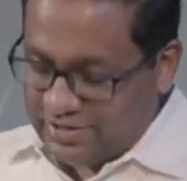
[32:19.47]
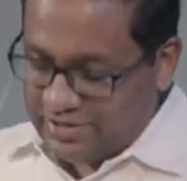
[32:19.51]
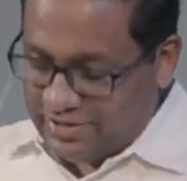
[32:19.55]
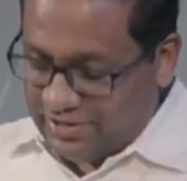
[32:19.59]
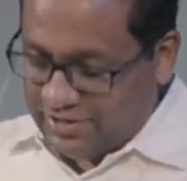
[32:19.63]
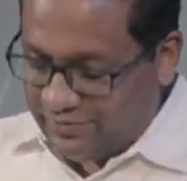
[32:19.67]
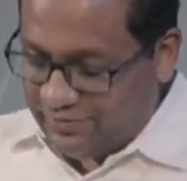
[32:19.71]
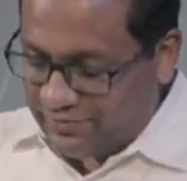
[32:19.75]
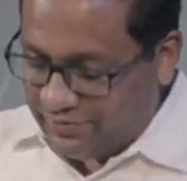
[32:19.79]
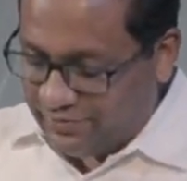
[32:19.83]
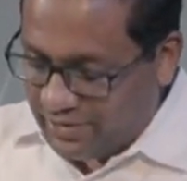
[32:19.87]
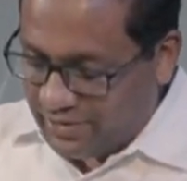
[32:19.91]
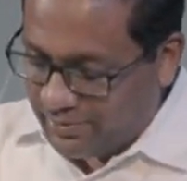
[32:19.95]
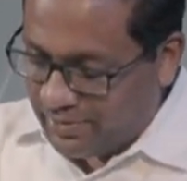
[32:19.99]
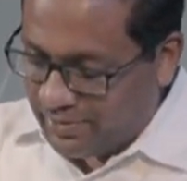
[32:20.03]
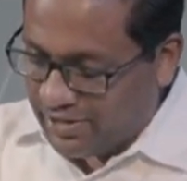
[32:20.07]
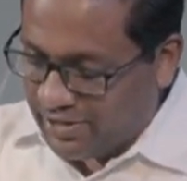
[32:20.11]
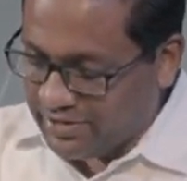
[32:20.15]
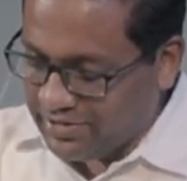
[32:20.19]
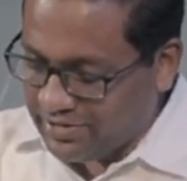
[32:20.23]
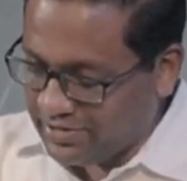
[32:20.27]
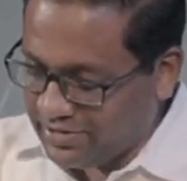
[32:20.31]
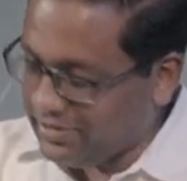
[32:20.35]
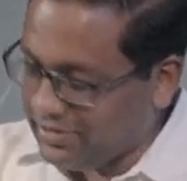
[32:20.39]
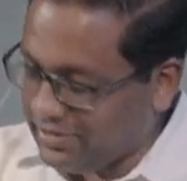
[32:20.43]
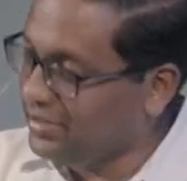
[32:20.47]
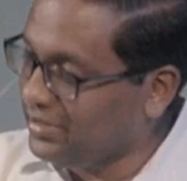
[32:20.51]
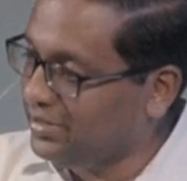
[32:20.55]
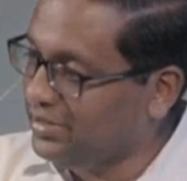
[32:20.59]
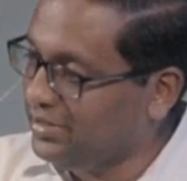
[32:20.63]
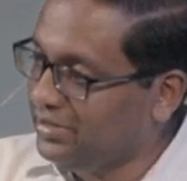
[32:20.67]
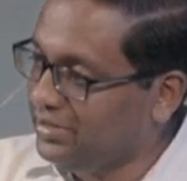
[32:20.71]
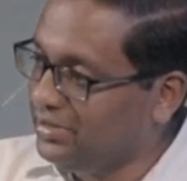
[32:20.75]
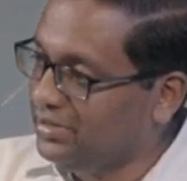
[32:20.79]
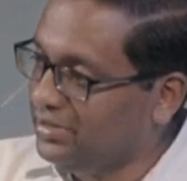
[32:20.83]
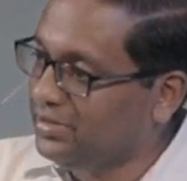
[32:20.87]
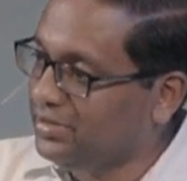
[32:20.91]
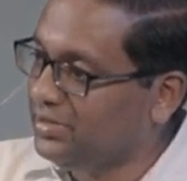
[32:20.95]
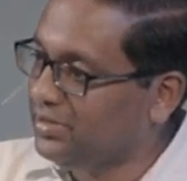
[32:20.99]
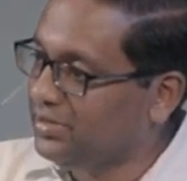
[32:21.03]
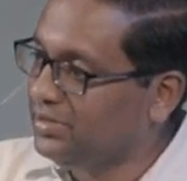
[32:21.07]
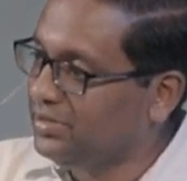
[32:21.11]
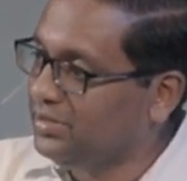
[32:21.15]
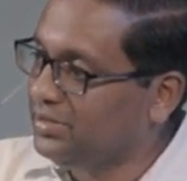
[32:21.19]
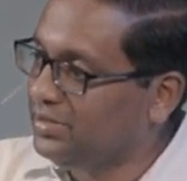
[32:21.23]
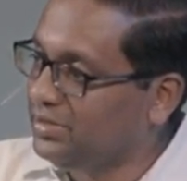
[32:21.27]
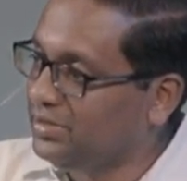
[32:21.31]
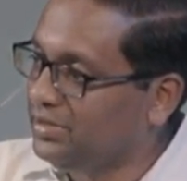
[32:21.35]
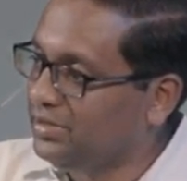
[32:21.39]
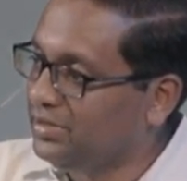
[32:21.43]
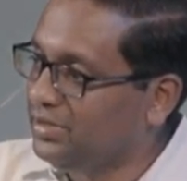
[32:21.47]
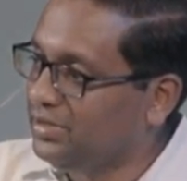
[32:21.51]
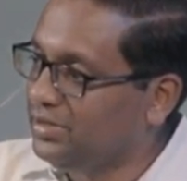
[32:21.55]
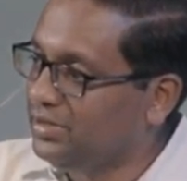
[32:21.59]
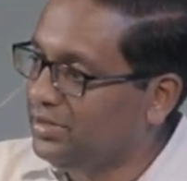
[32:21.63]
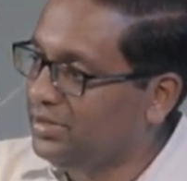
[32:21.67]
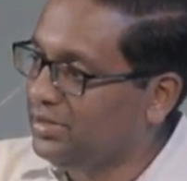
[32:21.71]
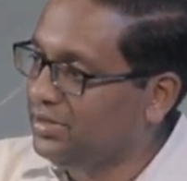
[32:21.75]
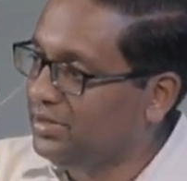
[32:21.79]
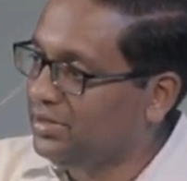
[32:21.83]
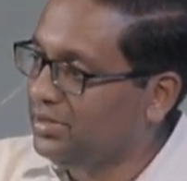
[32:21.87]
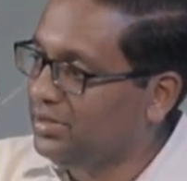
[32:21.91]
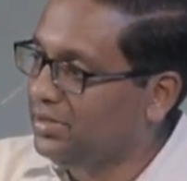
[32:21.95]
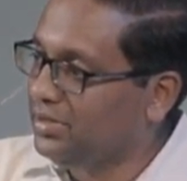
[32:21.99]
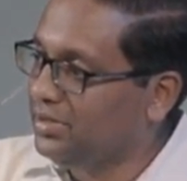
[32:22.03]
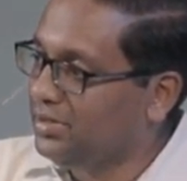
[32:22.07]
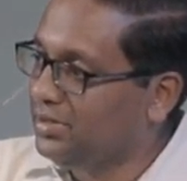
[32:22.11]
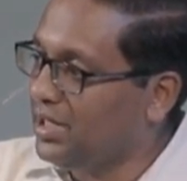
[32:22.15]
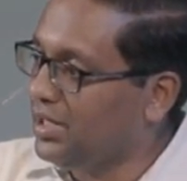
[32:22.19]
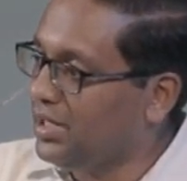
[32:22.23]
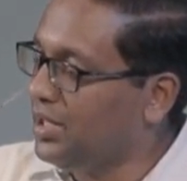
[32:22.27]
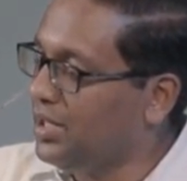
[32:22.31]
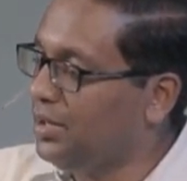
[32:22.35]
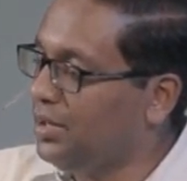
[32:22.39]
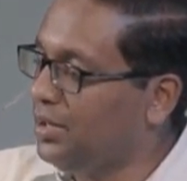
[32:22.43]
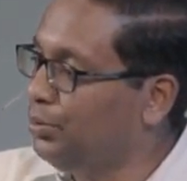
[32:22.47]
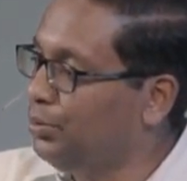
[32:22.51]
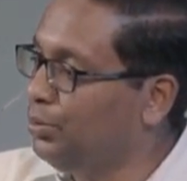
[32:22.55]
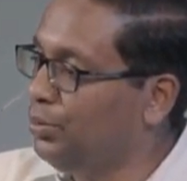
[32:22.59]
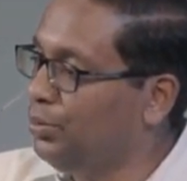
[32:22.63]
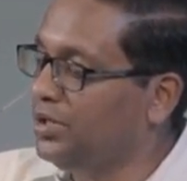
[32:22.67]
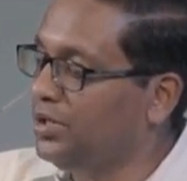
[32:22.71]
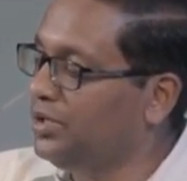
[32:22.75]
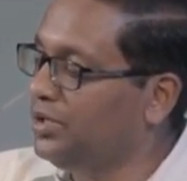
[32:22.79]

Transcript: that not one of us would take another breath.